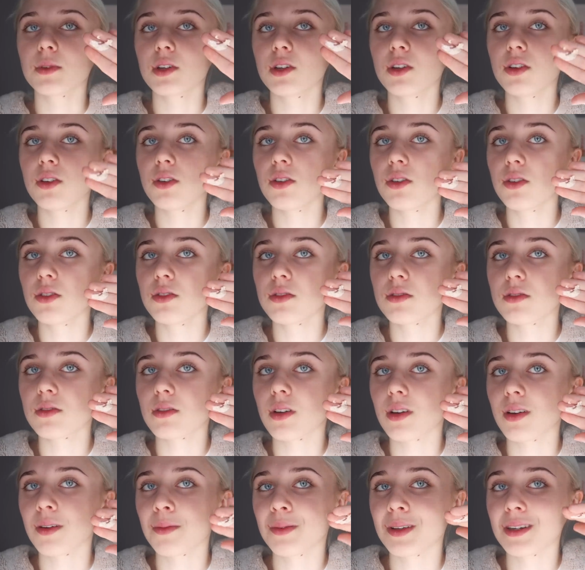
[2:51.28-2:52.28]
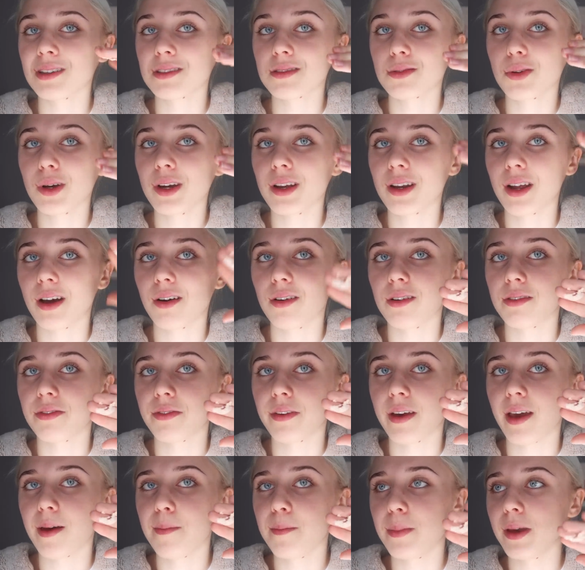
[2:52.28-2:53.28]
I'm going to use, I mean I squirted out a
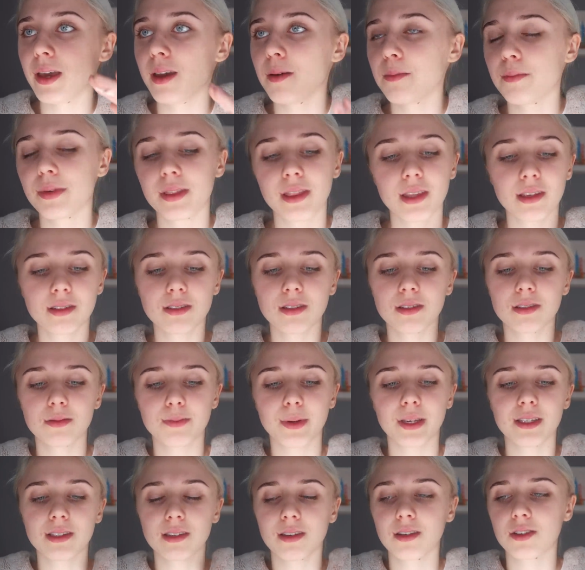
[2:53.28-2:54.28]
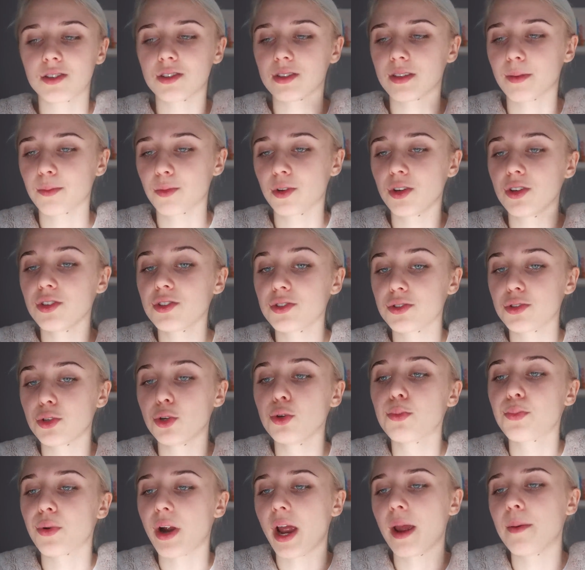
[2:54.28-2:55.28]
fair bit, but this is basically just, I'm going to use
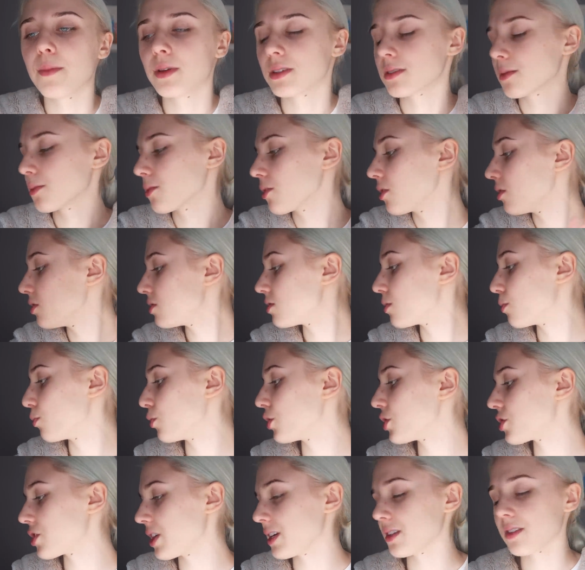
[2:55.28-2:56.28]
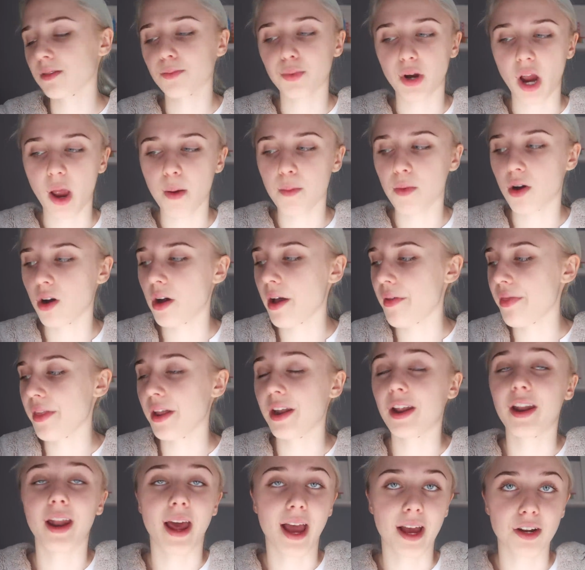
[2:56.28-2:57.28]
two primers. I'm going to use the moisturizing primer and then
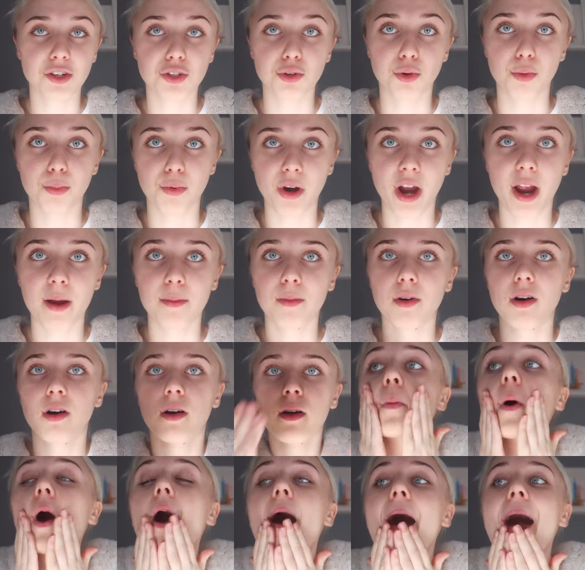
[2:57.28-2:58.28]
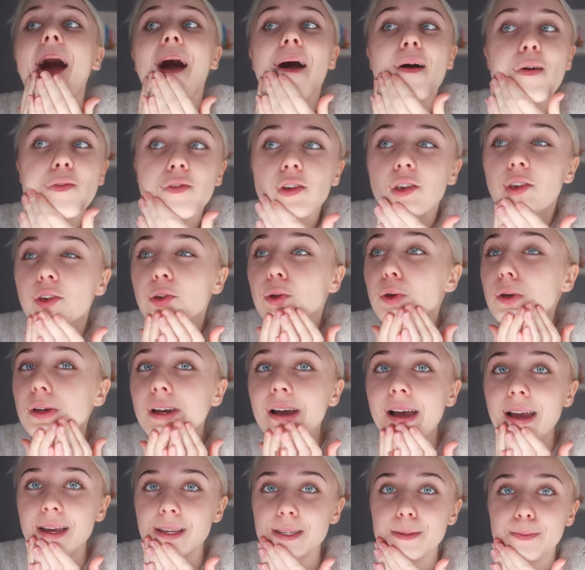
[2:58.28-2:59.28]
an actual primer. But how have you
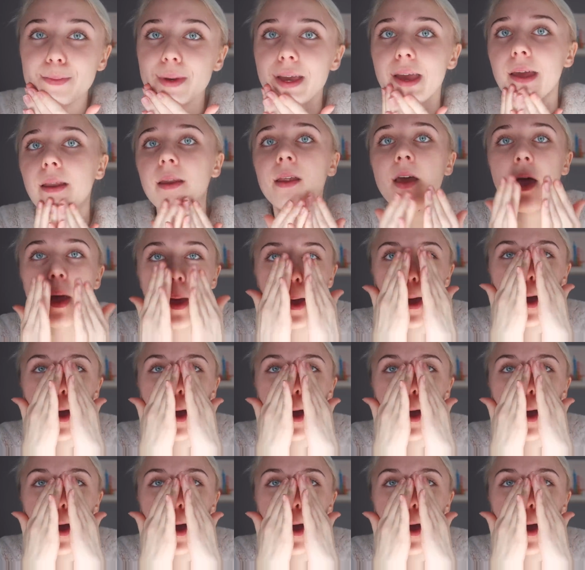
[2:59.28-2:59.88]
guys been?